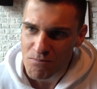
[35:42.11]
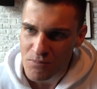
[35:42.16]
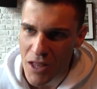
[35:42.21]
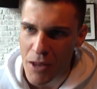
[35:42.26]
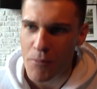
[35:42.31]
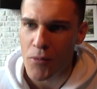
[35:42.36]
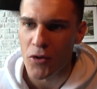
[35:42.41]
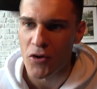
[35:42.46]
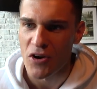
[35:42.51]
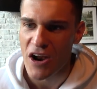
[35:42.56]

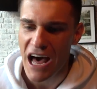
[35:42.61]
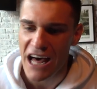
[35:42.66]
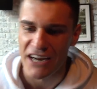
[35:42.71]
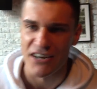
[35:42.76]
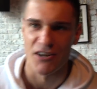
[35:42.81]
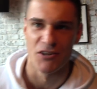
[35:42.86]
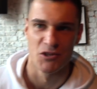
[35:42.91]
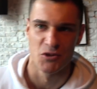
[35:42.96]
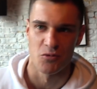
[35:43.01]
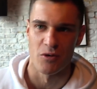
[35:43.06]
They put
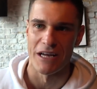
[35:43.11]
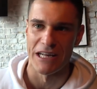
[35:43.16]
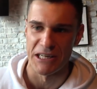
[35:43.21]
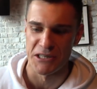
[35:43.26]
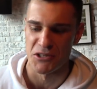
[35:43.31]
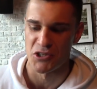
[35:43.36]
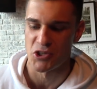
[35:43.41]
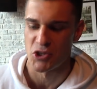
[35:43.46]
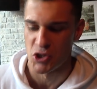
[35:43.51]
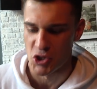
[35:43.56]
Nando's
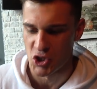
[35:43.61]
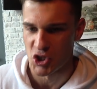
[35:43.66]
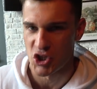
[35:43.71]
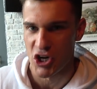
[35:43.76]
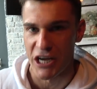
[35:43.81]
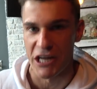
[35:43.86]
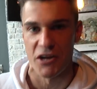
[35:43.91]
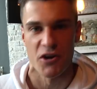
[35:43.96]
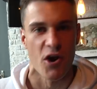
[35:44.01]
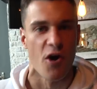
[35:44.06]
wings to
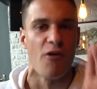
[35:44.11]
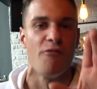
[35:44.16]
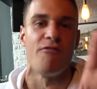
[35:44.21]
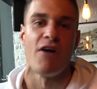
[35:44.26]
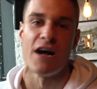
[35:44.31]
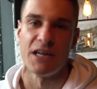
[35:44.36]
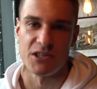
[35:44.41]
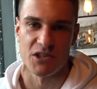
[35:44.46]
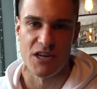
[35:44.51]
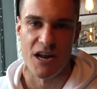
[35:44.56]
shit. No
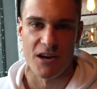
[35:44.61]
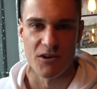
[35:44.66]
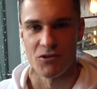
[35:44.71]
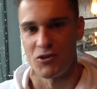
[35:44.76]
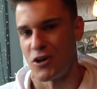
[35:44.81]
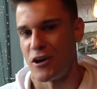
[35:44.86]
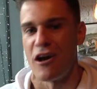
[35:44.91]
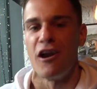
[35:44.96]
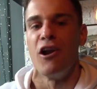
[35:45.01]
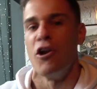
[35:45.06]
offense, Nando's.
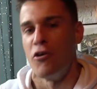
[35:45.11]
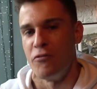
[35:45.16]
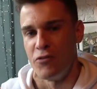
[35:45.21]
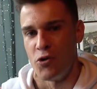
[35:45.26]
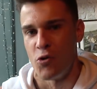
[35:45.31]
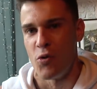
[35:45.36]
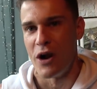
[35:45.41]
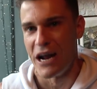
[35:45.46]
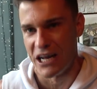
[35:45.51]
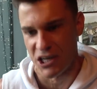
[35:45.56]
Like, I love
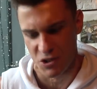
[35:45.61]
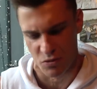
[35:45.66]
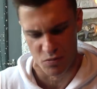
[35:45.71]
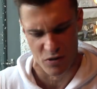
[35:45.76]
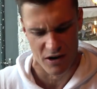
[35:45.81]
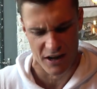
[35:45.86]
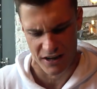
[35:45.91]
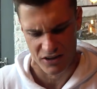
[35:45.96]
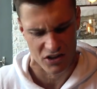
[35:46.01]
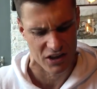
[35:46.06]
your wings,
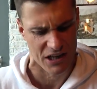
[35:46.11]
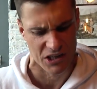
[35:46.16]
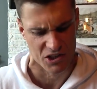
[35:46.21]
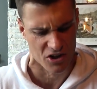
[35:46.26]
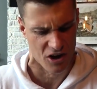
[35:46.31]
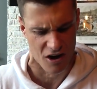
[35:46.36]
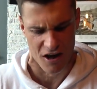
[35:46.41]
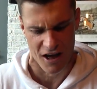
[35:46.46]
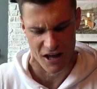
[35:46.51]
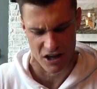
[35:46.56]
but like, these
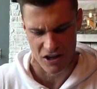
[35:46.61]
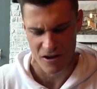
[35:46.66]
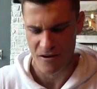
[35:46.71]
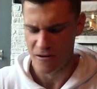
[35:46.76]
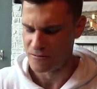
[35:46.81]
are like.